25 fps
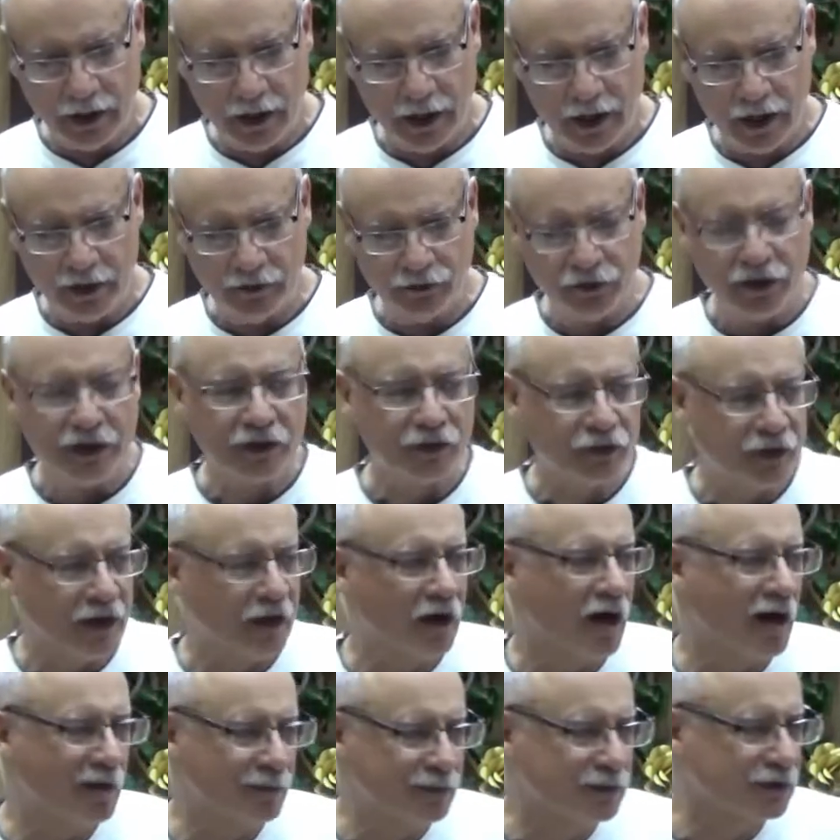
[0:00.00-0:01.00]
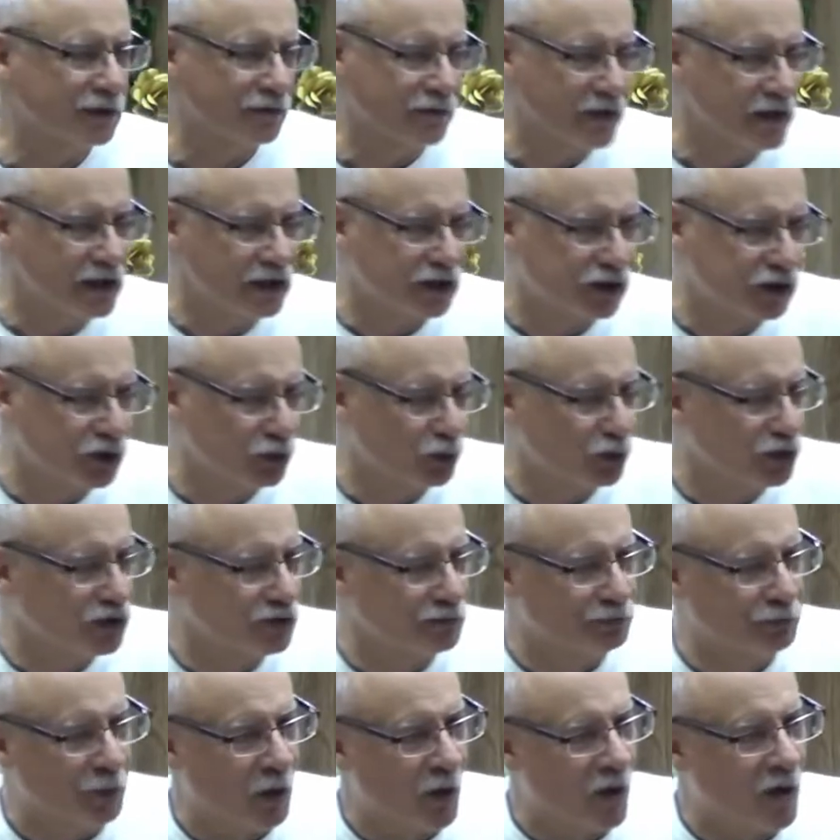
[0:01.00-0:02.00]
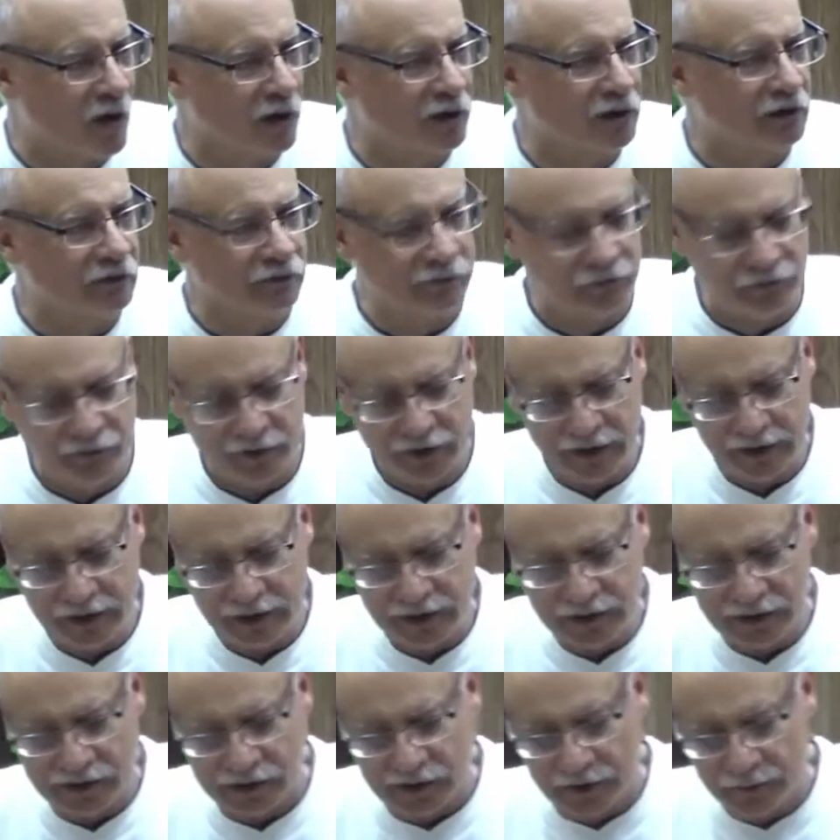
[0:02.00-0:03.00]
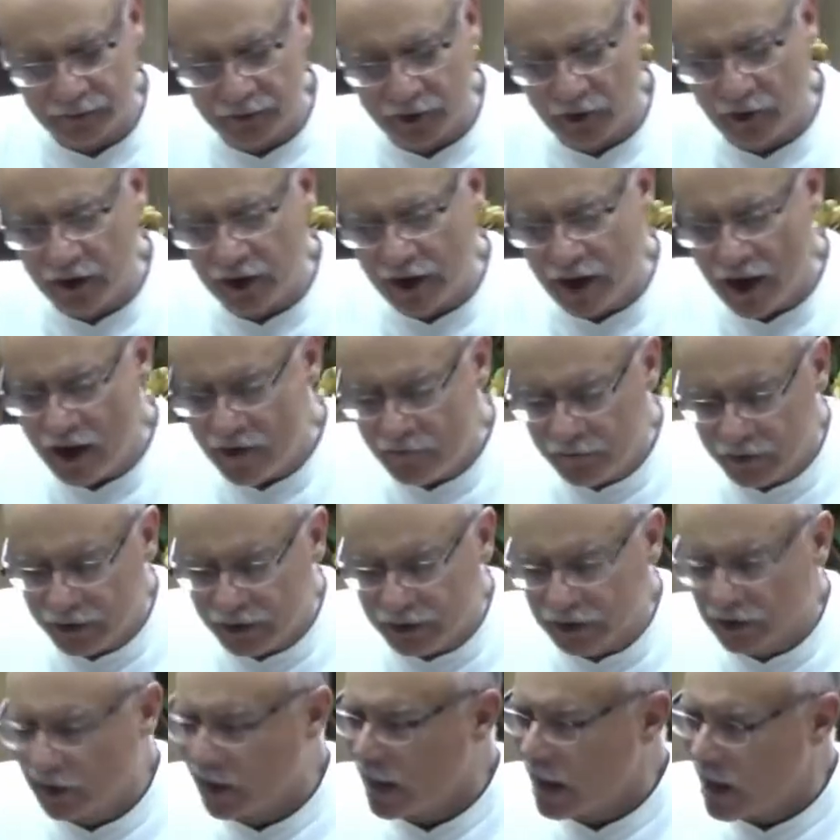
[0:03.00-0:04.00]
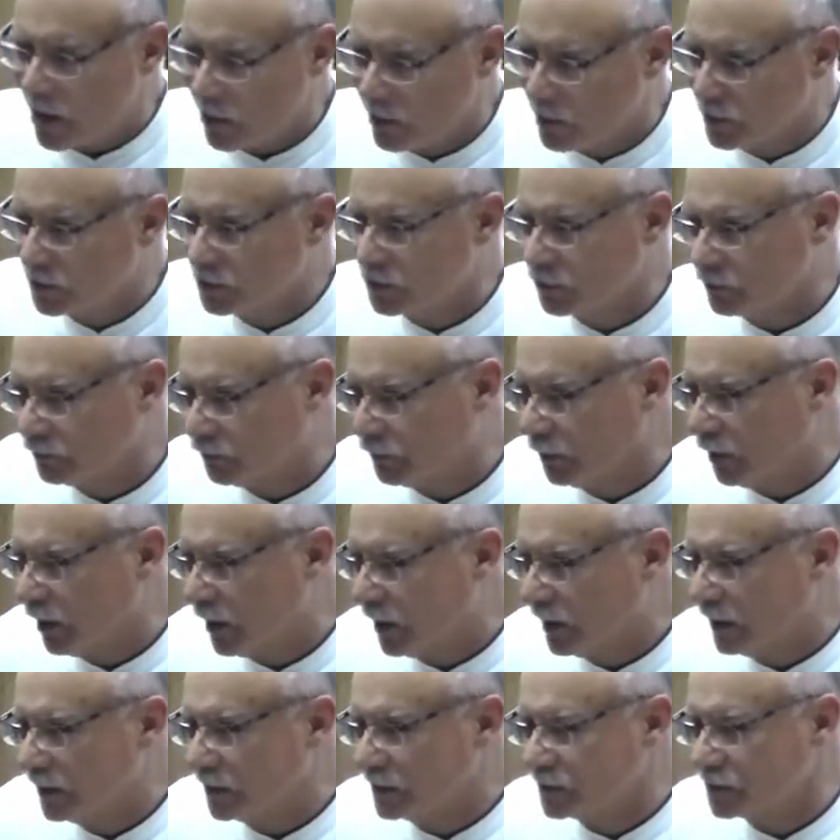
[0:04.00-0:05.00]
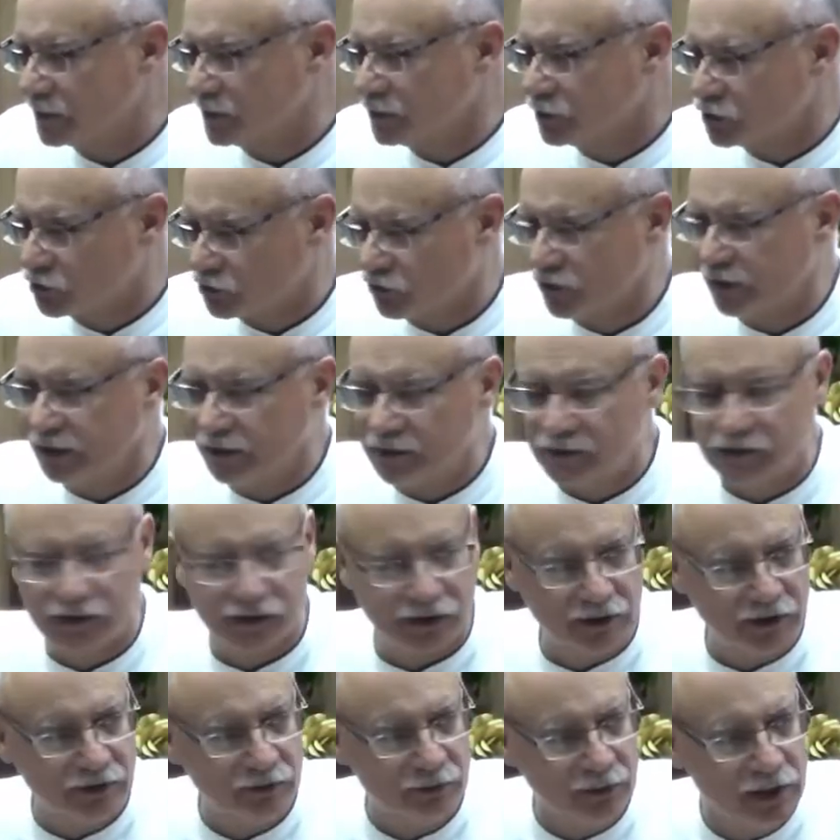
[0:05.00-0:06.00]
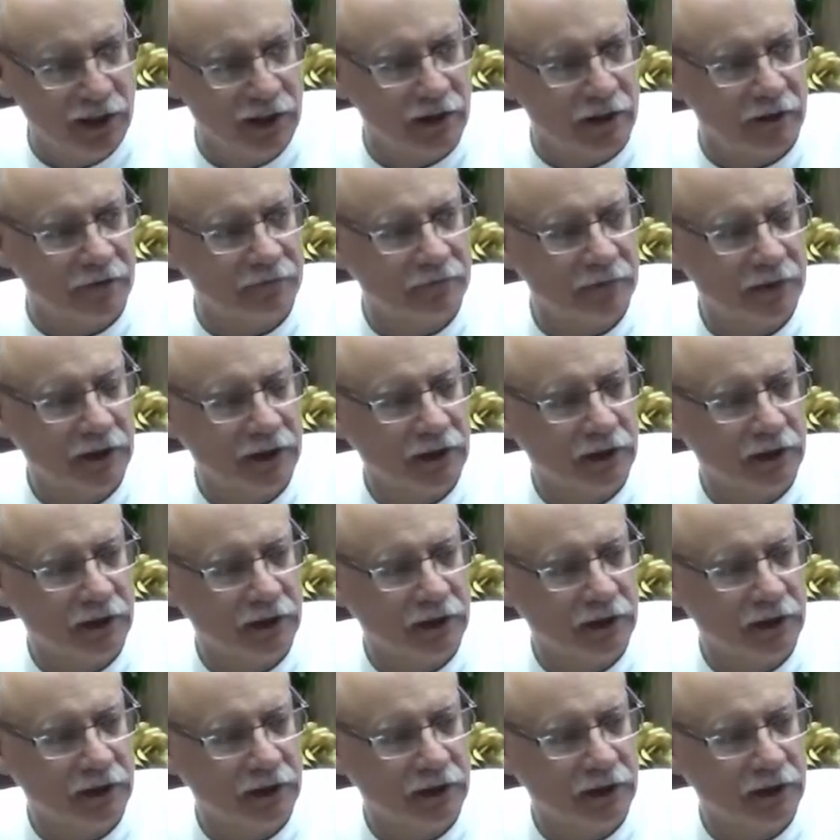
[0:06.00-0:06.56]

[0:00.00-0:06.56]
I think that observation was born of some very evident character flaws and traits in me.